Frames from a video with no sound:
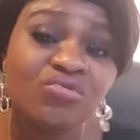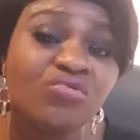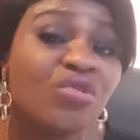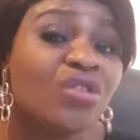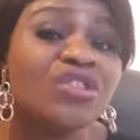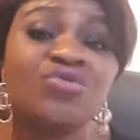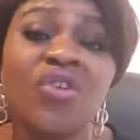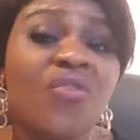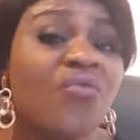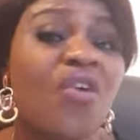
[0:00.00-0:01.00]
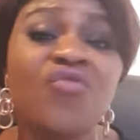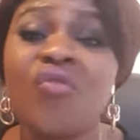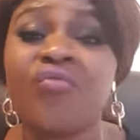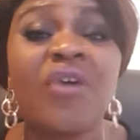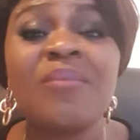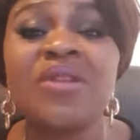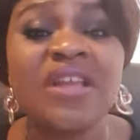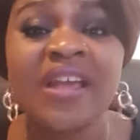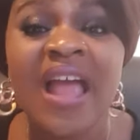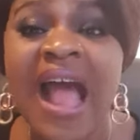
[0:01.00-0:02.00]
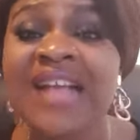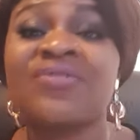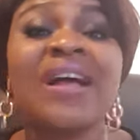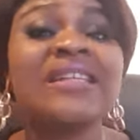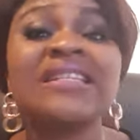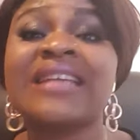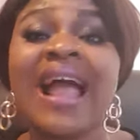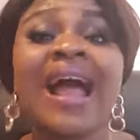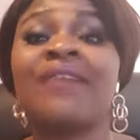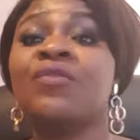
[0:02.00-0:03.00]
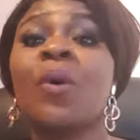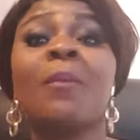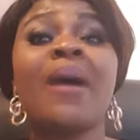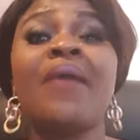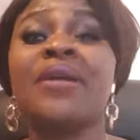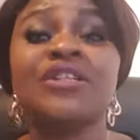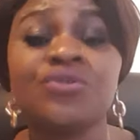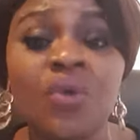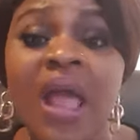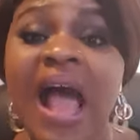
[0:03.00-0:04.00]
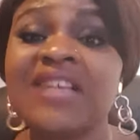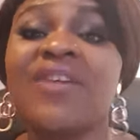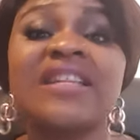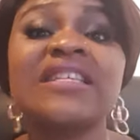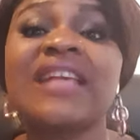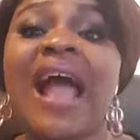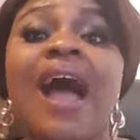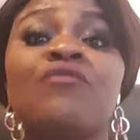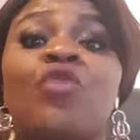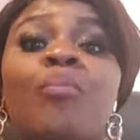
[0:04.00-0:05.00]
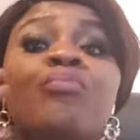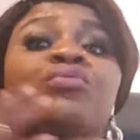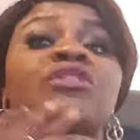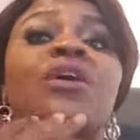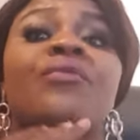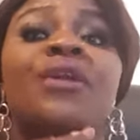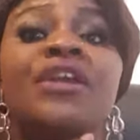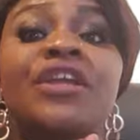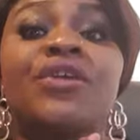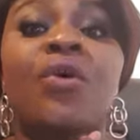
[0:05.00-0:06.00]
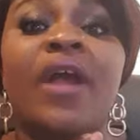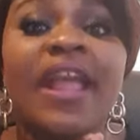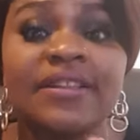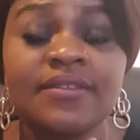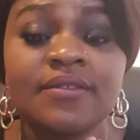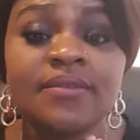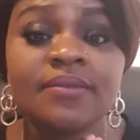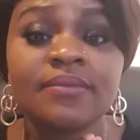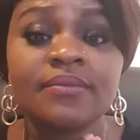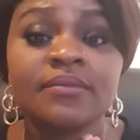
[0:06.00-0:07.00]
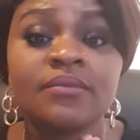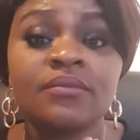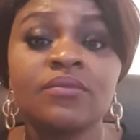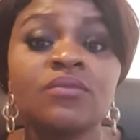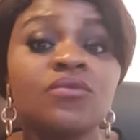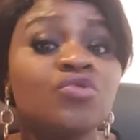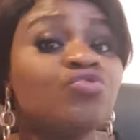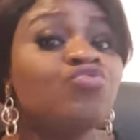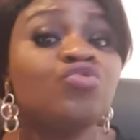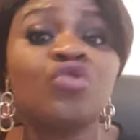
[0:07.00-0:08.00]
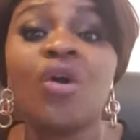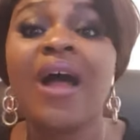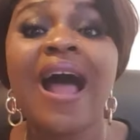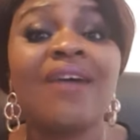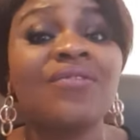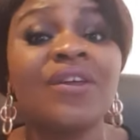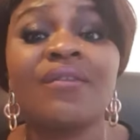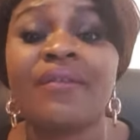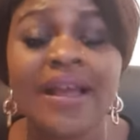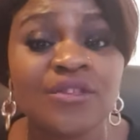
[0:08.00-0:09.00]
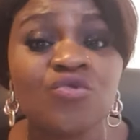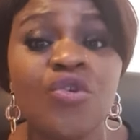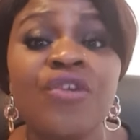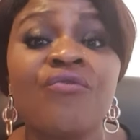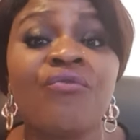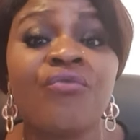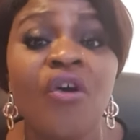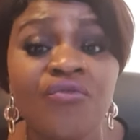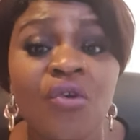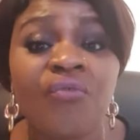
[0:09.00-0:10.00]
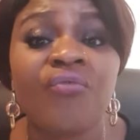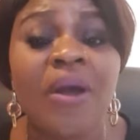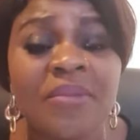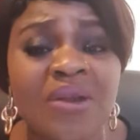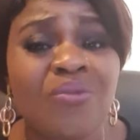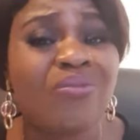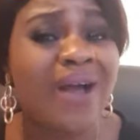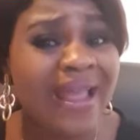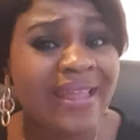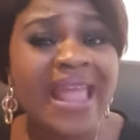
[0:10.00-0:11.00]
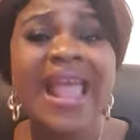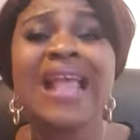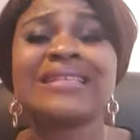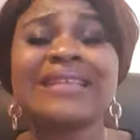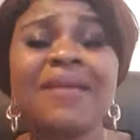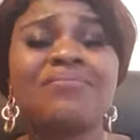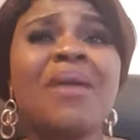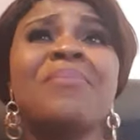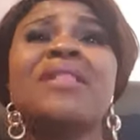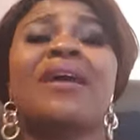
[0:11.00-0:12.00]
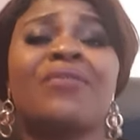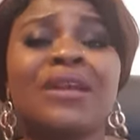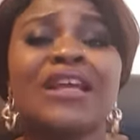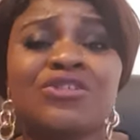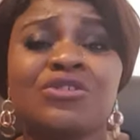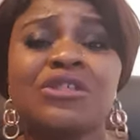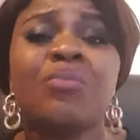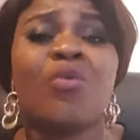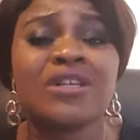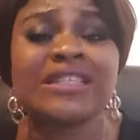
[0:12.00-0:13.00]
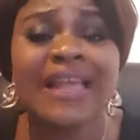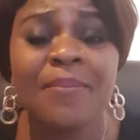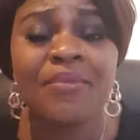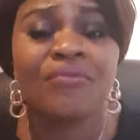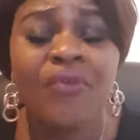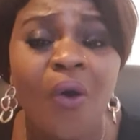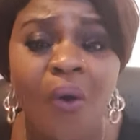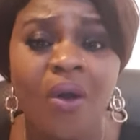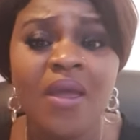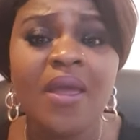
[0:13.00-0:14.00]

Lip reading: you don't need to involve your family. As far this guy have not married you, as far this guy have not put a ring in your hand, you don't have the right to involve your family. Why? Except maybe the relationship was there before,